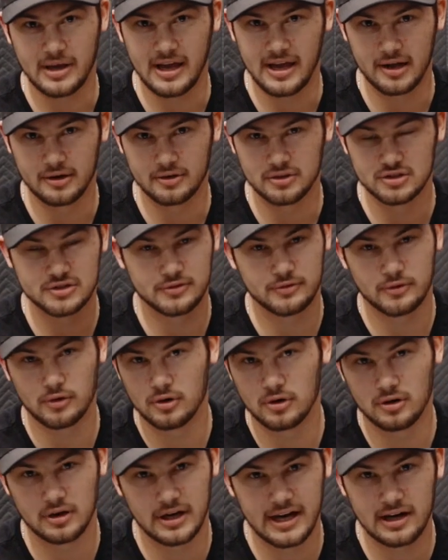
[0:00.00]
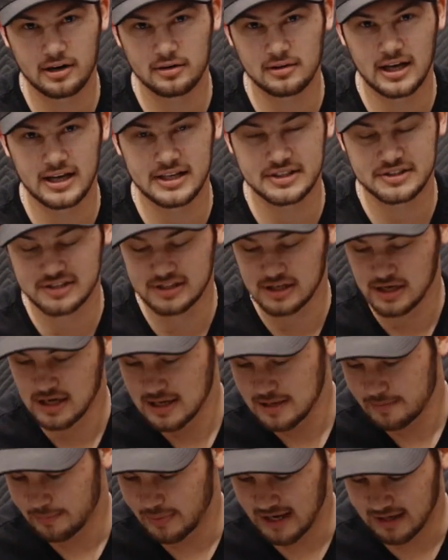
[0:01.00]
panels for hair lights,
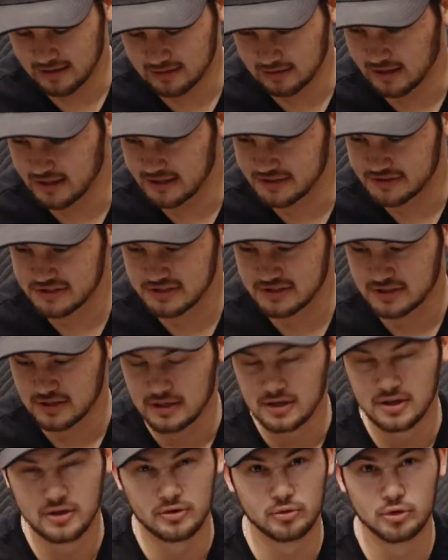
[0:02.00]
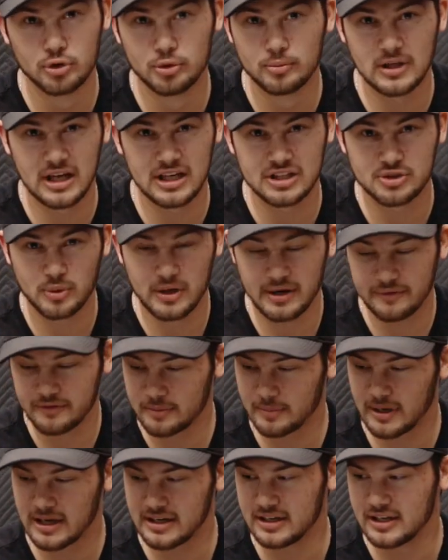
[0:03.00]
backlights, room lights, whatever
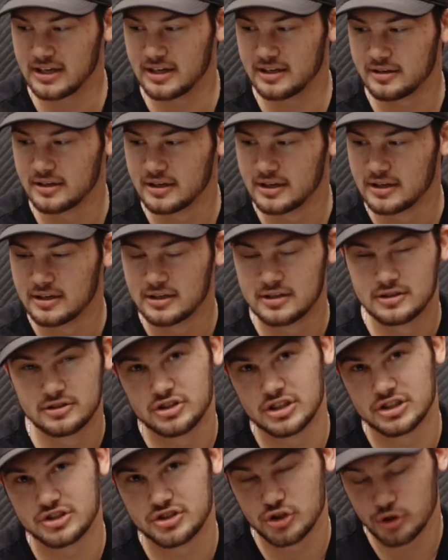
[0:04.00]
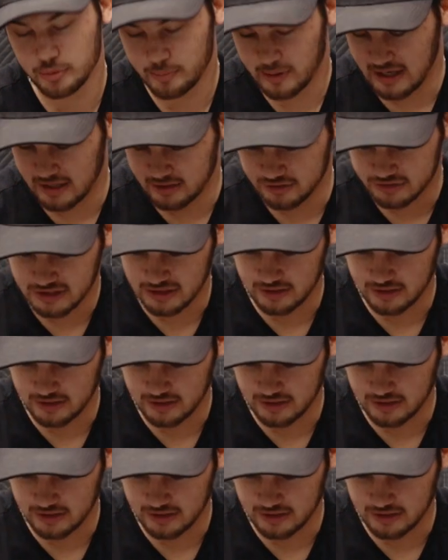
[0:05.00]
you might need just two panels